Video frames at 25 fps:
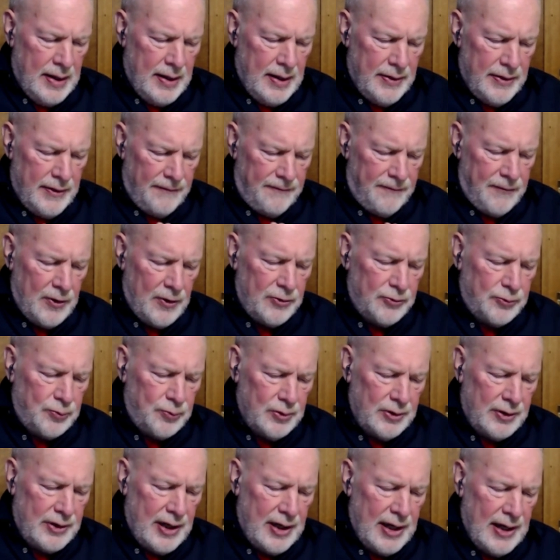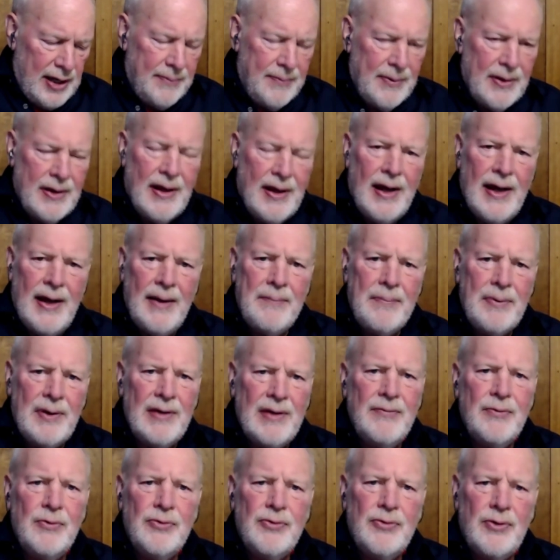the first one came in, I
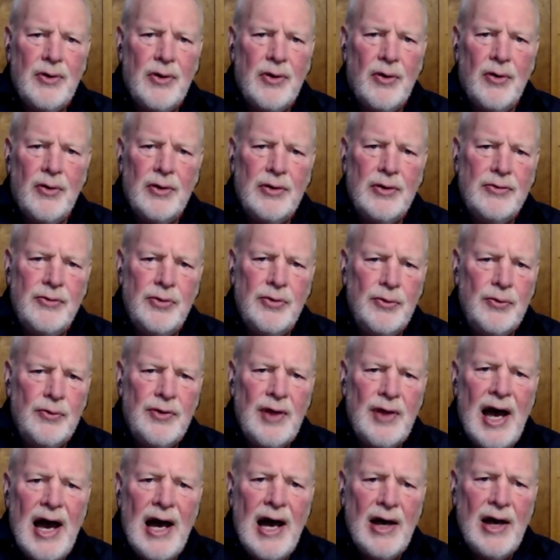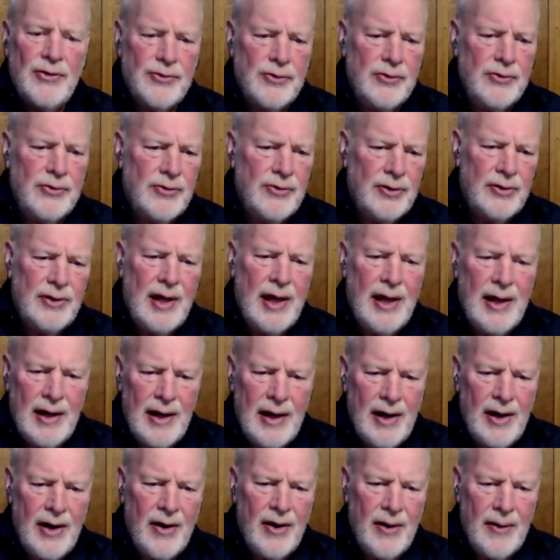believe it was the early 2000s, in that
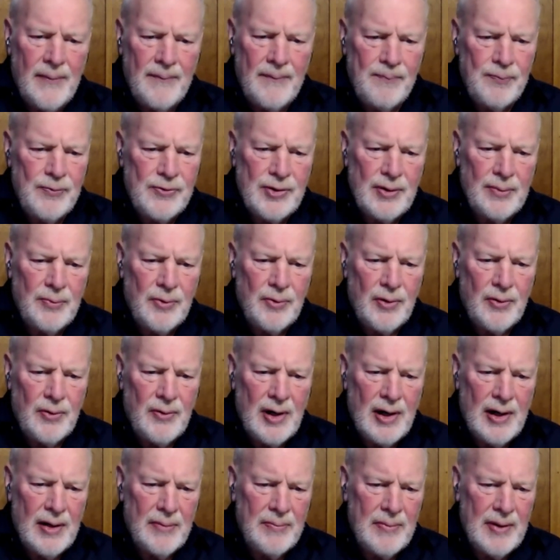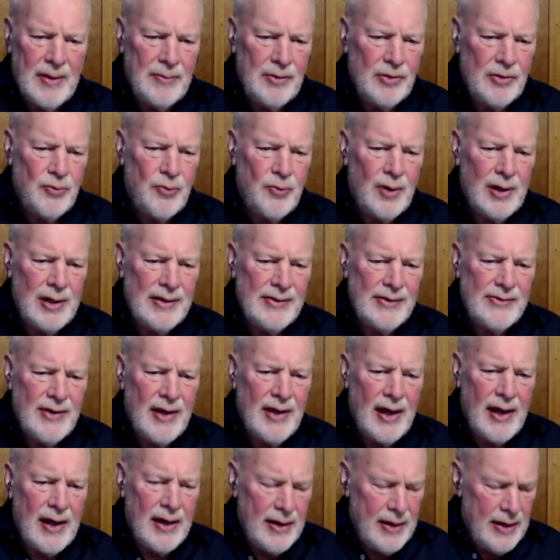era, somewhere around there, maybe
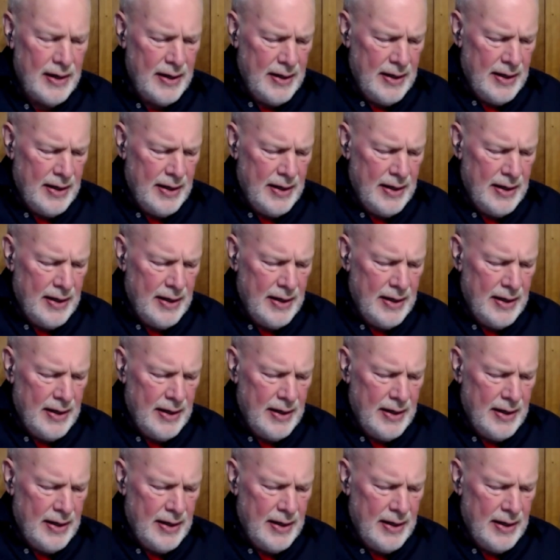2010.